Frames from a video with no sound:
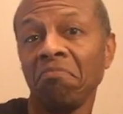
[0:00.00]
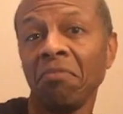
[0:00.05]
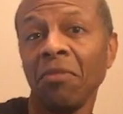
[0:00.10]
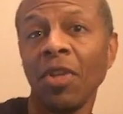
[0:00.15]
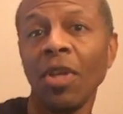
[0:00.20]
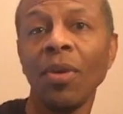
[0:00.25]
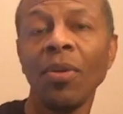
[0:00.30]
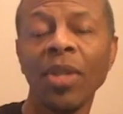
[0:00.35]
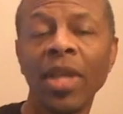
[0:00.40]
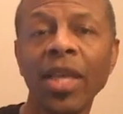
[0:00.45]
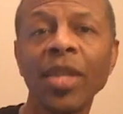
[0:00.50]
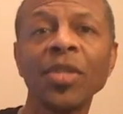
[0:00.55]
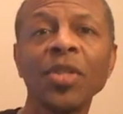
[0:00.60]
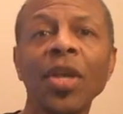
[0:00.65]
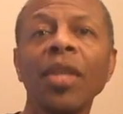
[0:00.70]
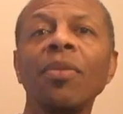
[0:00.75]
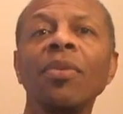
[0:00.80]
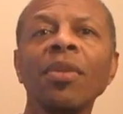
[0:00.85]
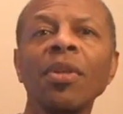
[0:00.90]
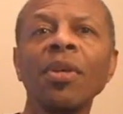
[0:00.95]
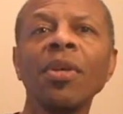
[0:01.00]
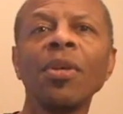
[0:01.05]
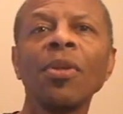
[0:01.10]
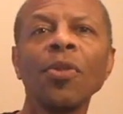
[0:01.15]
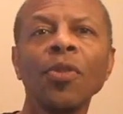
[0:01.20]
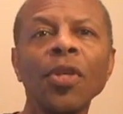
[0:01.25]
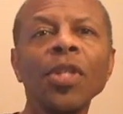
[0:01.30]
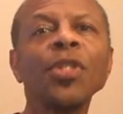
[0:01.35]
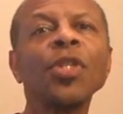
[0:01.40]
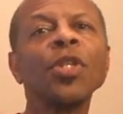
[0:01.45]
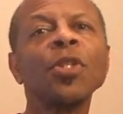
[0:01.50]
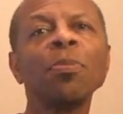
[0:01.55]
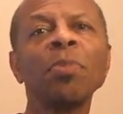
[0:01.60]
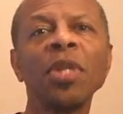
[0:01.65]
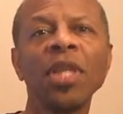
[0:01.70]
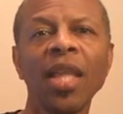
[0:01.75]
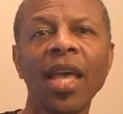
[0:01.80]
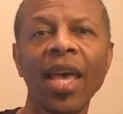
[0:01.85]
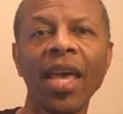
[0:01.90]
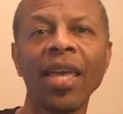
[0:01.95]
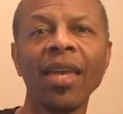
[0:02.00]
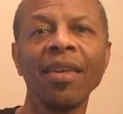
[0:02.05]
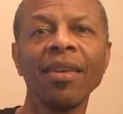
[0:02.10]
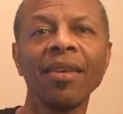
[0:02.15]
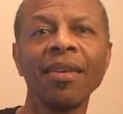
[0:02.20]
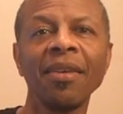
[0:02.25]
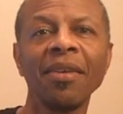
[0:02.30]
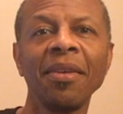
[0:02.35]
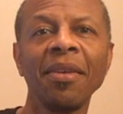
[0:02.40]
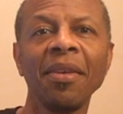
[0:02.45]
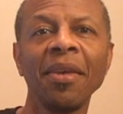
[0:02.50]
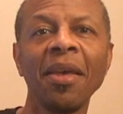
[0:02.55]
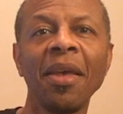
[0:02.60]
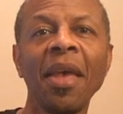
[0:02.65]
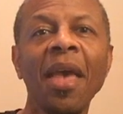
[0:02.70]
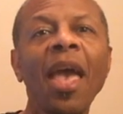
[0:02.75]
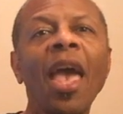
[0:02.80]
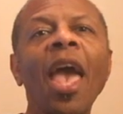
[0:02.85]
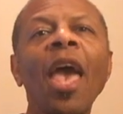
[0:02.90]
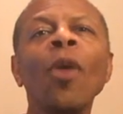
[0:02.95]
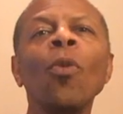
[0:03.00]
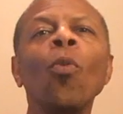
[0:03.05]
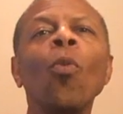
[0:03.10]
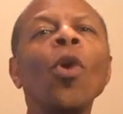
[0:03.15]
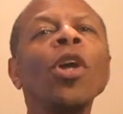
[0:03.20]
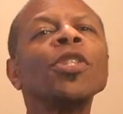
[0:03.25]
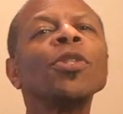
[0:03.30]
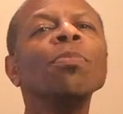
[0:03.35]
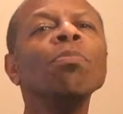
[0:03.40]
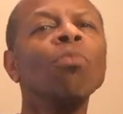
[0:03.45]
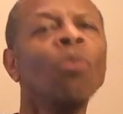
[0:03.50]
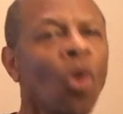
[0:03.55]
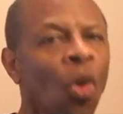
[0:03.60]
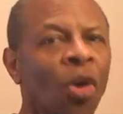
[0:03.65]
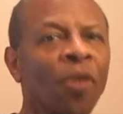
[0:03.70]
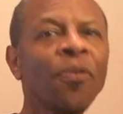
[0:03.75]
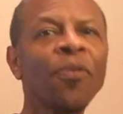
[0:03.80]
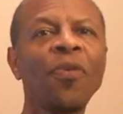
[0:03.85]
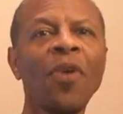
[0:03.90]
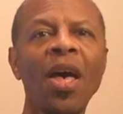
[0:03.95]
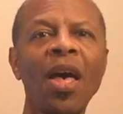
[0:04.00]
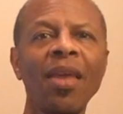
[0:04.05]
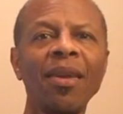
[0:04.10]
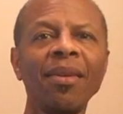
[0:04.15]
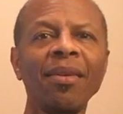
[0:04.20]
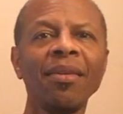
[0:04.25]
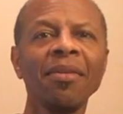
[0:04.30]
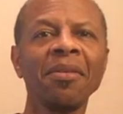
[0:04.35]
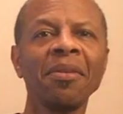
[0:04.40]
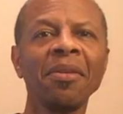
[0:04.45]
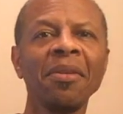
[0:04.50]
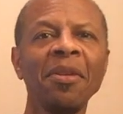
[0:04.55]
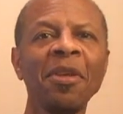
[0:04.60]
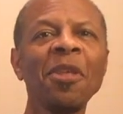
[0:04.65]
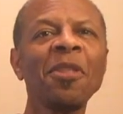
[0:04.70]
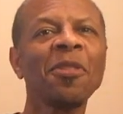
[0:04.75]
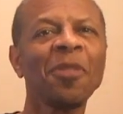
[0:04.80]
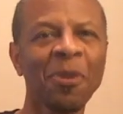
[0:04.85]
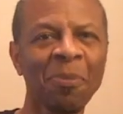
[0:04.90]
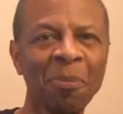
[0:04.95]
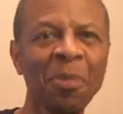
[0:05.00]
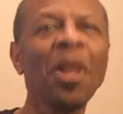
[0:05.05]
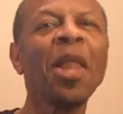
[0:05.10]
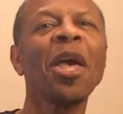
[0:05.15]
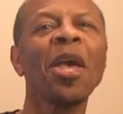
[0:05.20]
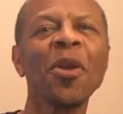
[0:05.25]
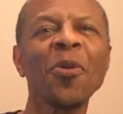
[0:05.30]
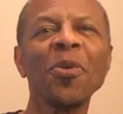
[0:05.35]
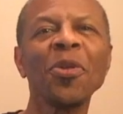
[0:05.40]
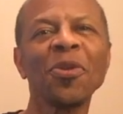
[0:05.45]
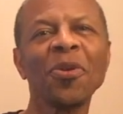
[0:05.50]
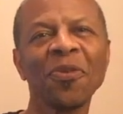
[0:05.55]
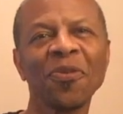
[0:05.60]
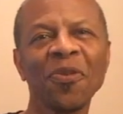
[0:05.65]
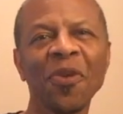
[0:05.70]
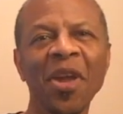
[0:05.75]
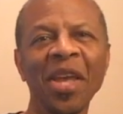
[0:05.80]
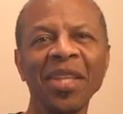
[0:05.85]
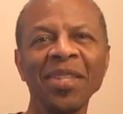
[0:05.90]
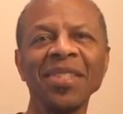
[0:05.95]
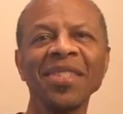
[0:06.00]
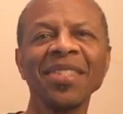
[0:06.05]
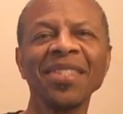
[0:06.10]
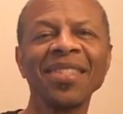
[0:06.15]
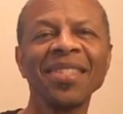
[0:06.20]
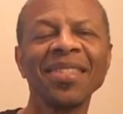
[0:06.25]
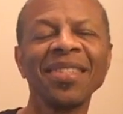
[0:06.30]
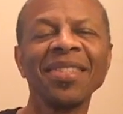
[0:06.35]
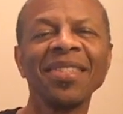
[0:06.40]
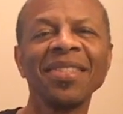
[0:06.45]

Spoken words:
you know, like I said, this is play. And what's more fun than playing with your friends?